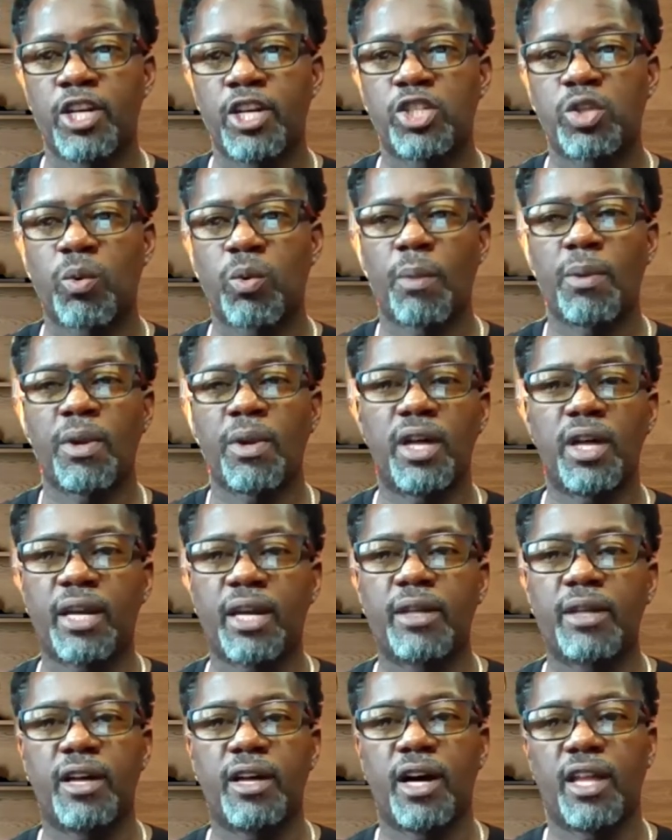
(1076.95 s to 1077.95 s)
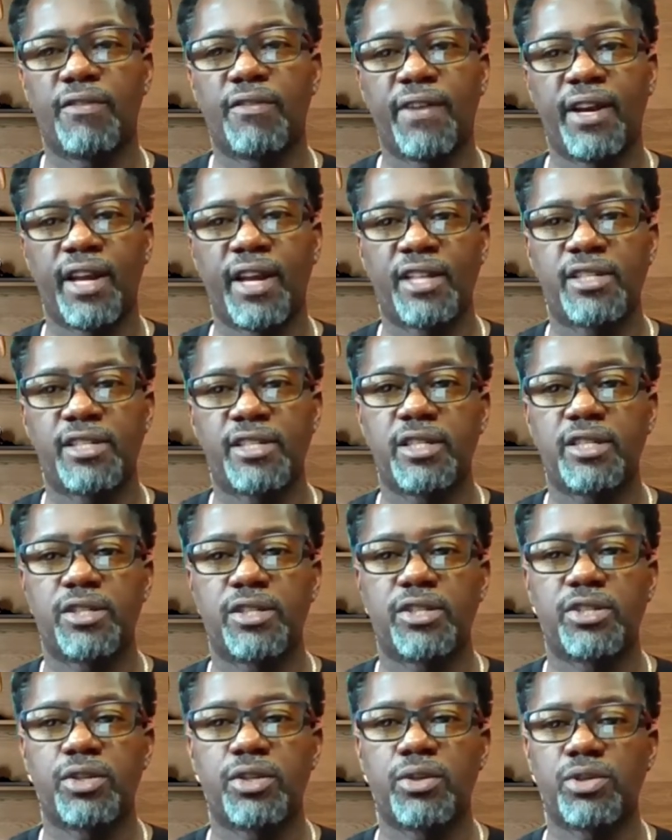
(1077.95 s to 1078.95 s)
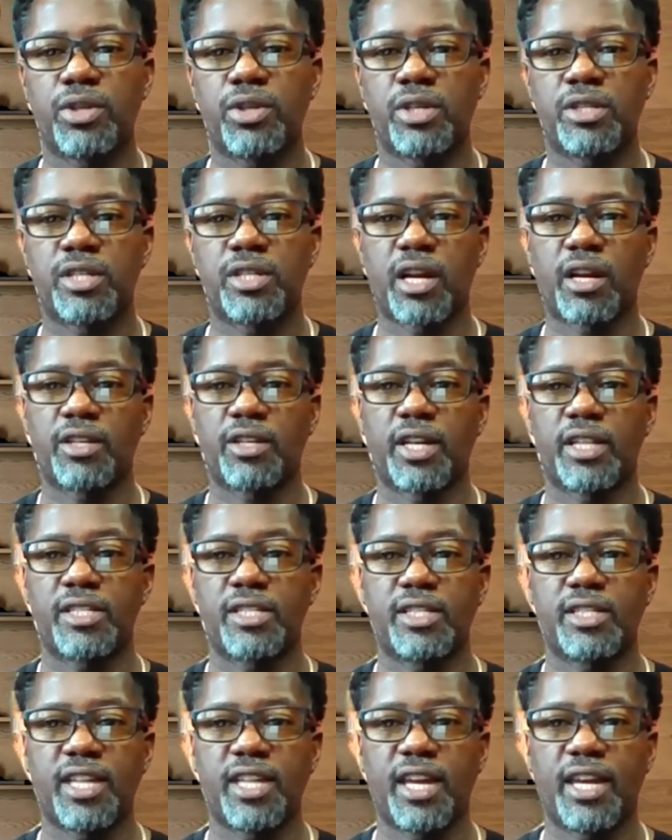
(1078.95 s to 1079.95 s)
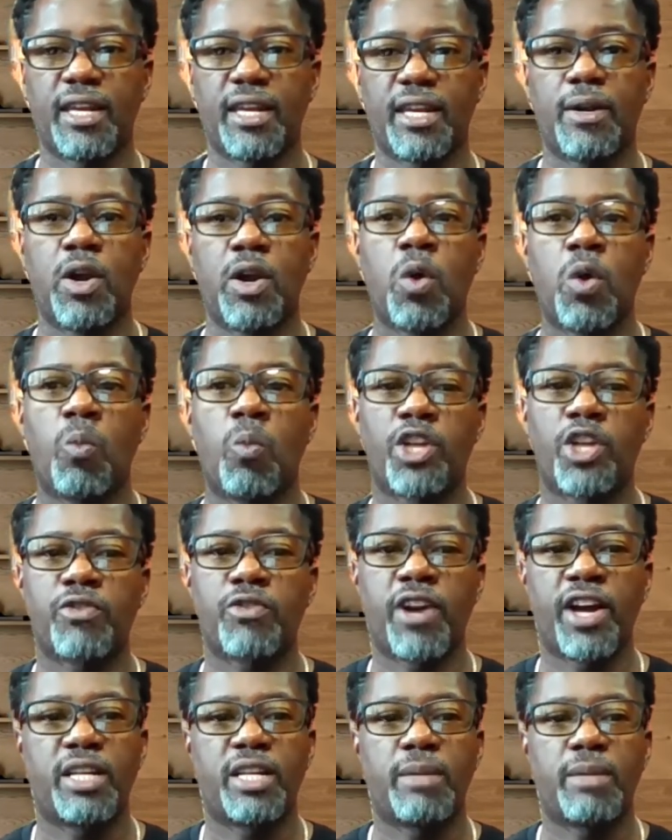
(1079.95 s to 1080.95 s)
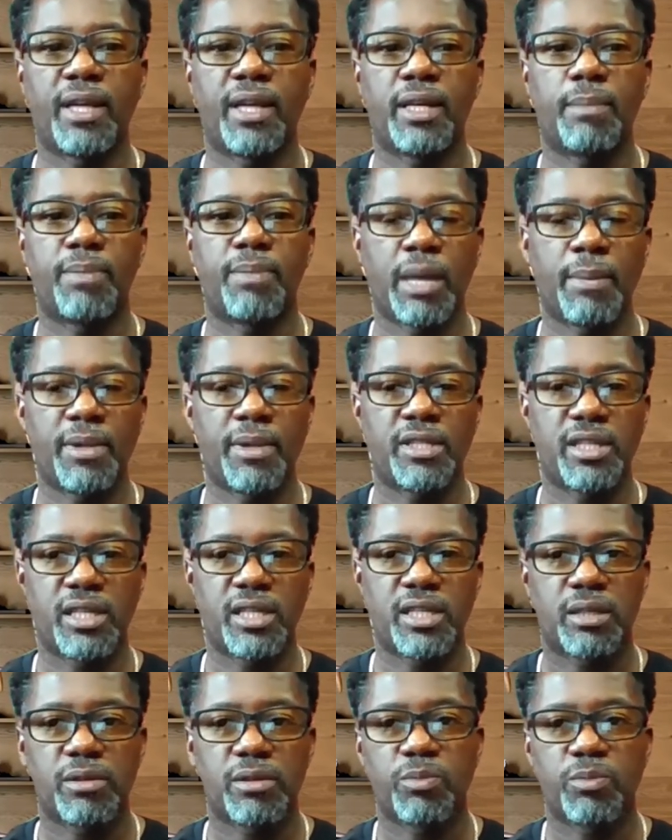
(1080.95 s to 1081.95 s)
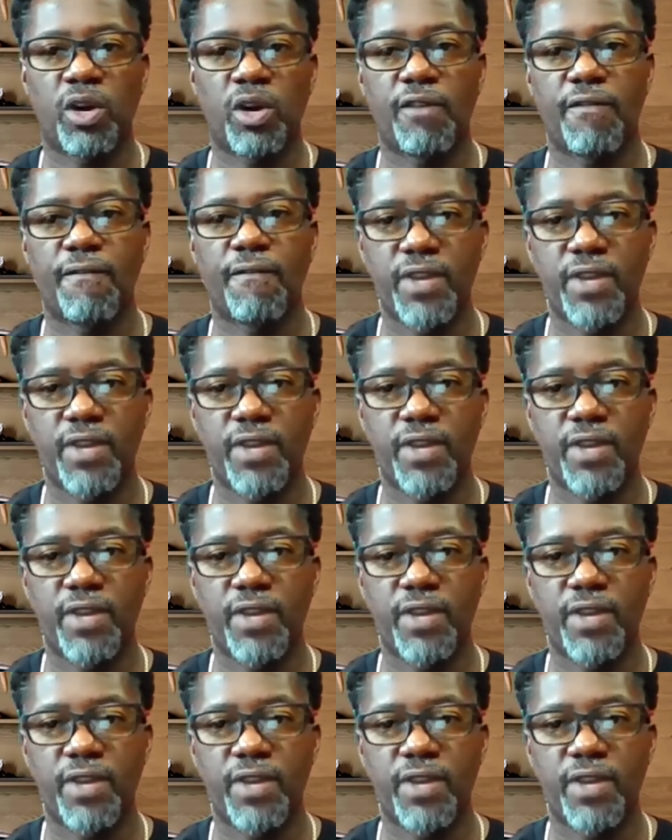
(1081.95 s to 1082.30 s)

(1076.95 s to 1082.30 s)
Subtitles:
So when we look at the other financial institutions that are there today, we're trying to make the payment systems more